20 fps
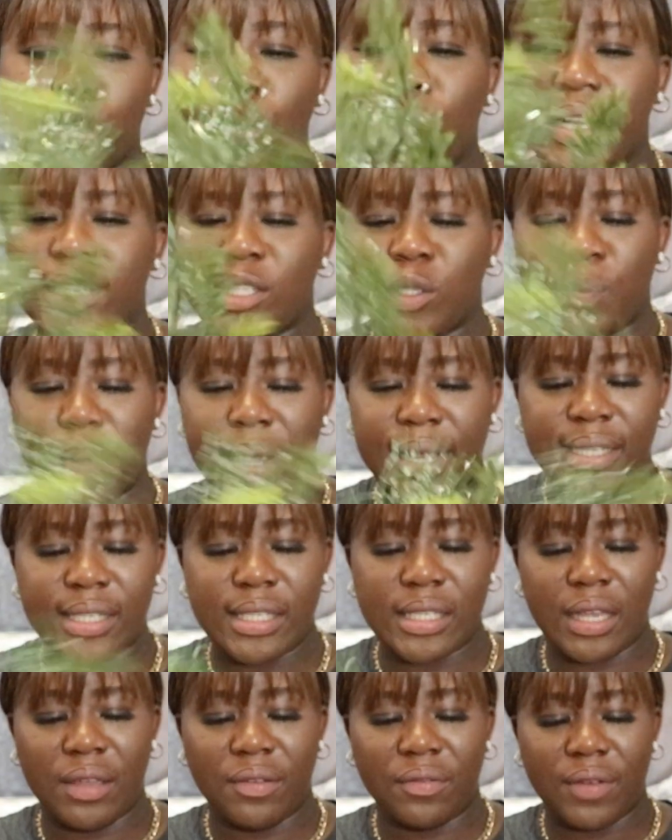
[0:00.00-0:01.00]
so
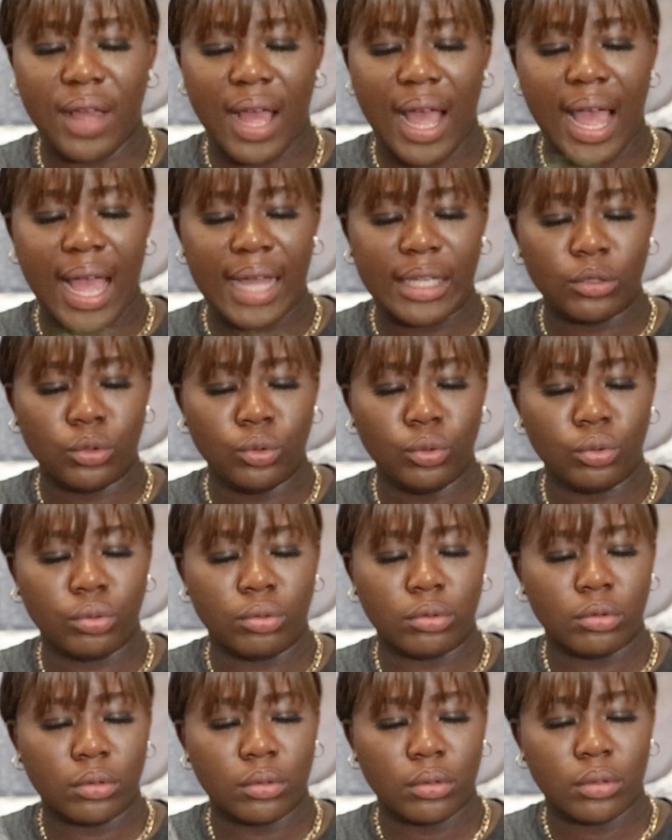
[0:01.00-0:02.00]
expensive and ooh,
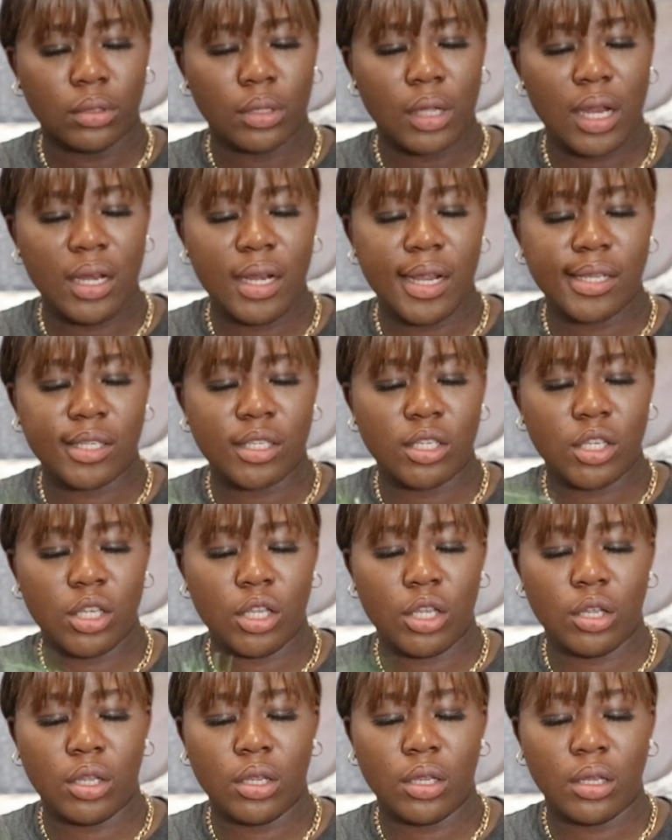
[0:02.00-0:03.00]

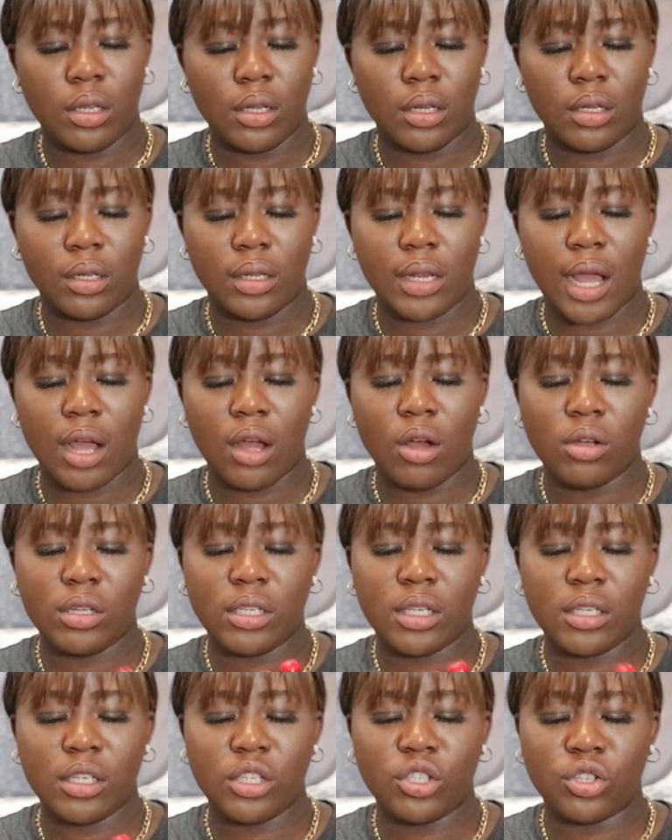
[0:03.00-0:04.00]
really they're
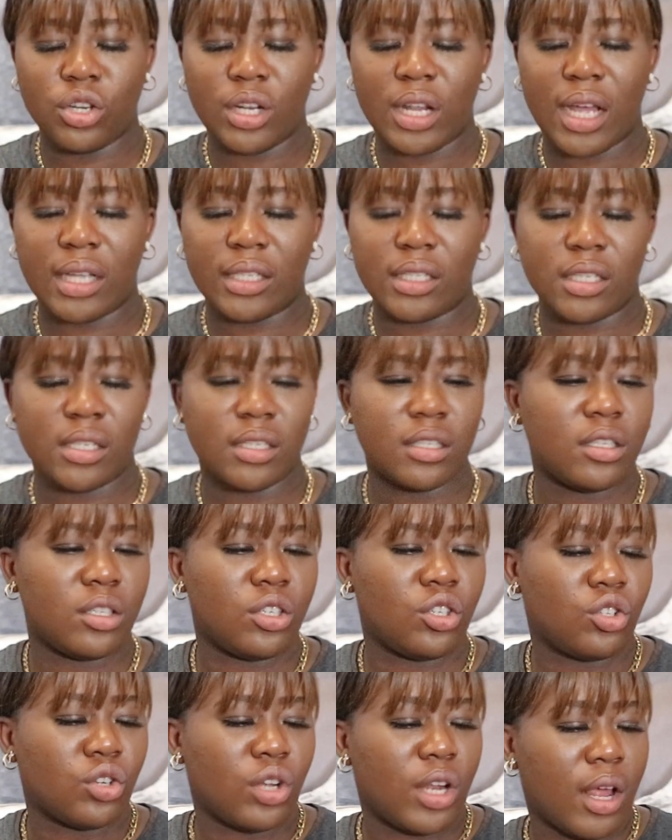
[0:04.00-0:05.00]
hugging each other and
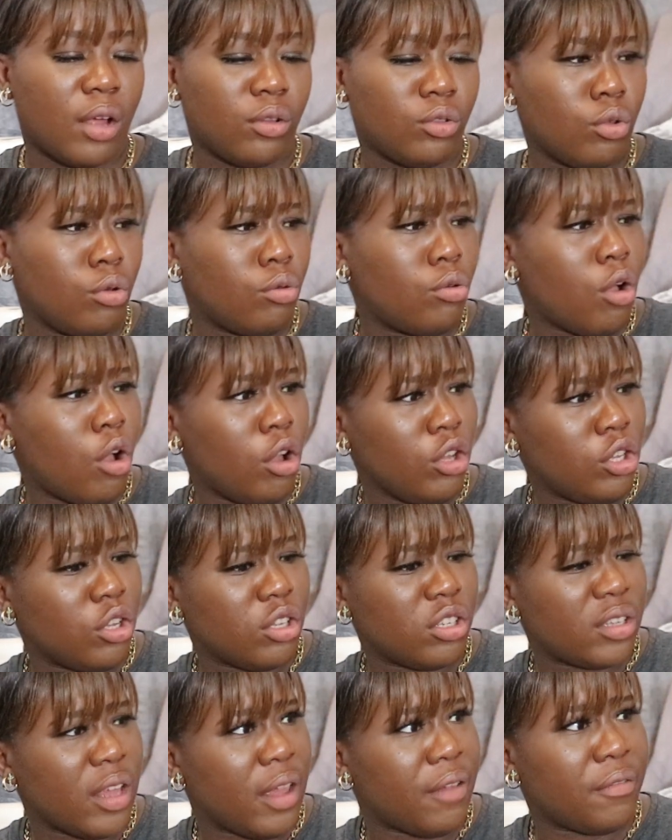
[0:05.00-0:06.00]
kissing each other don't hug
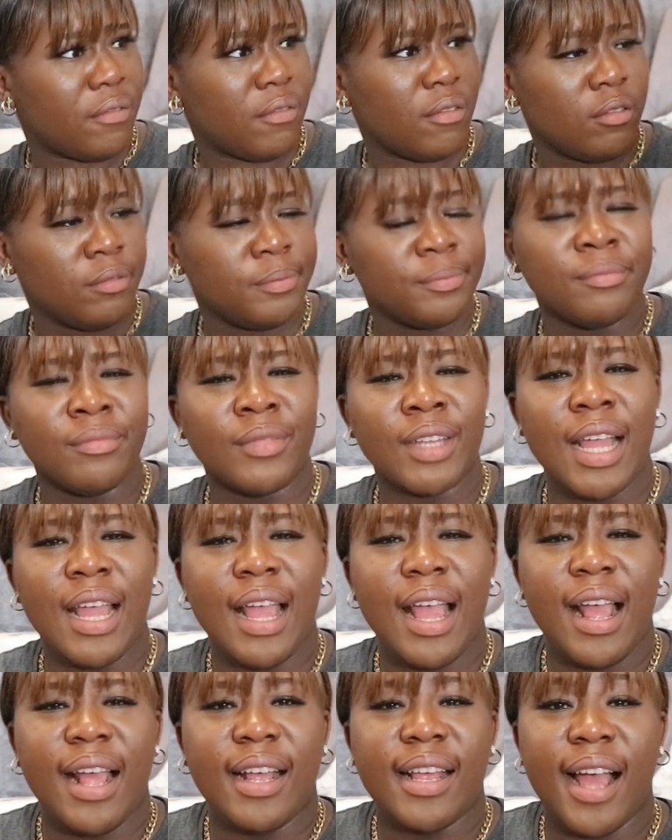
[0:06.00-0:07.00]
yourself
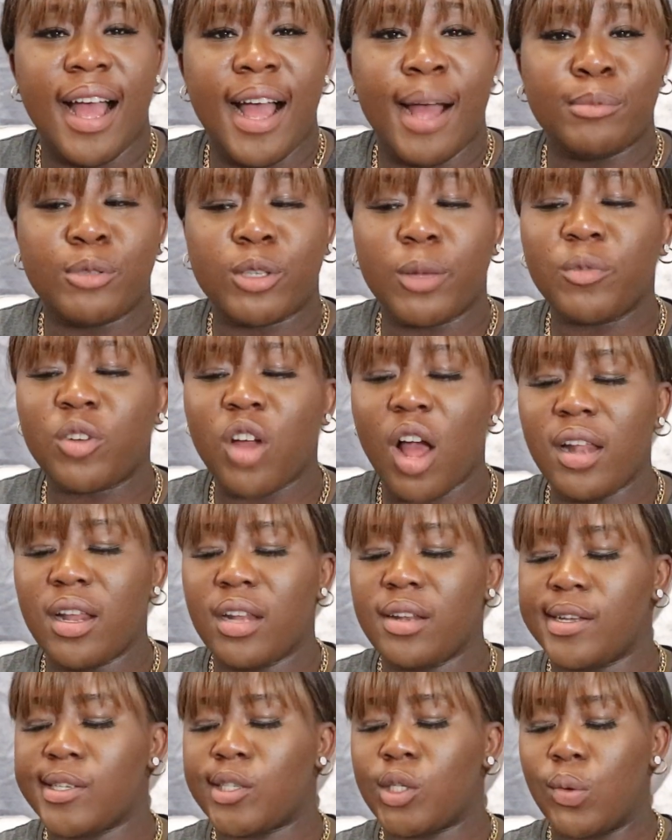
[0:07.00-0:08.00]
um, some
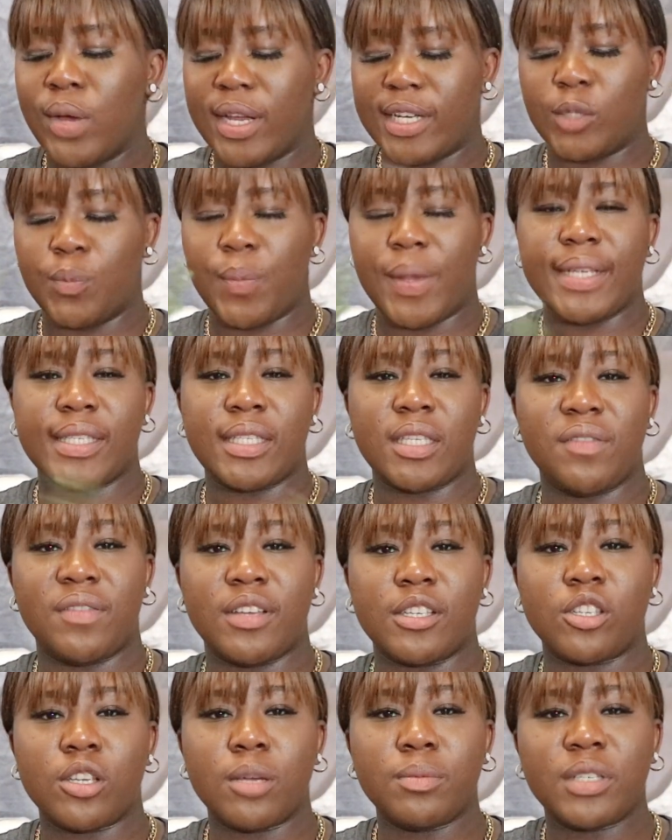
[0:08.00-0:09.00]
garland are so expensive
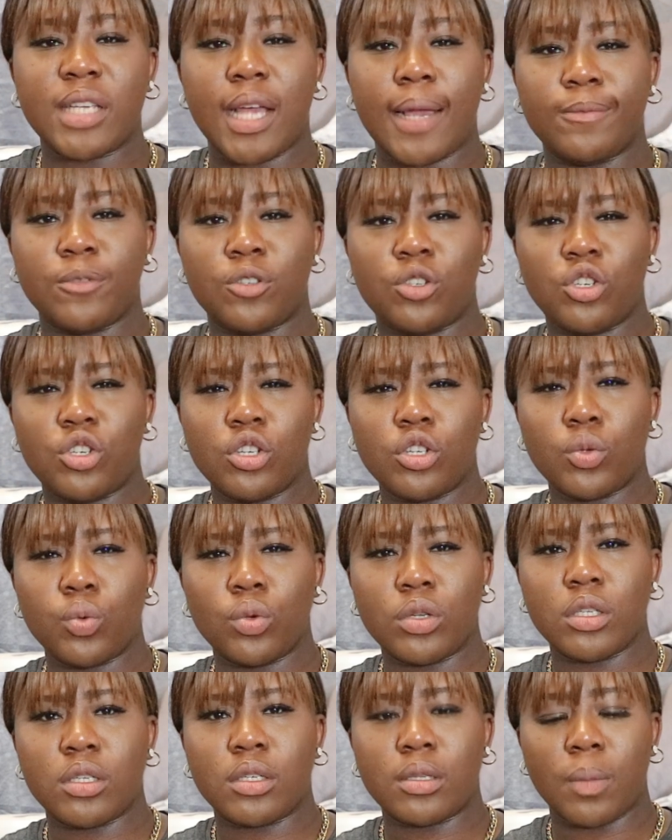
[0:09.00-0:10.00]
and sometimes you just
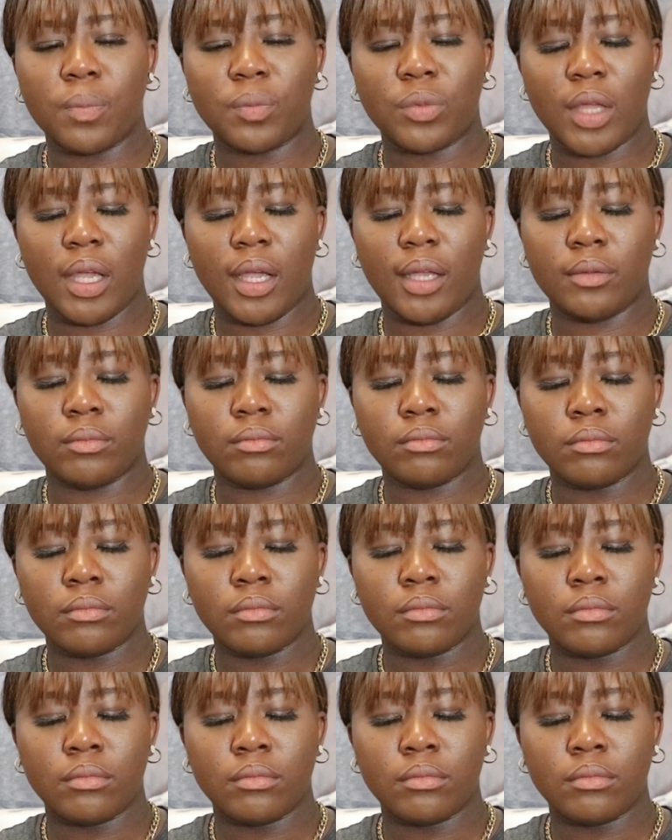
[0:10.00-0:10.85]
want something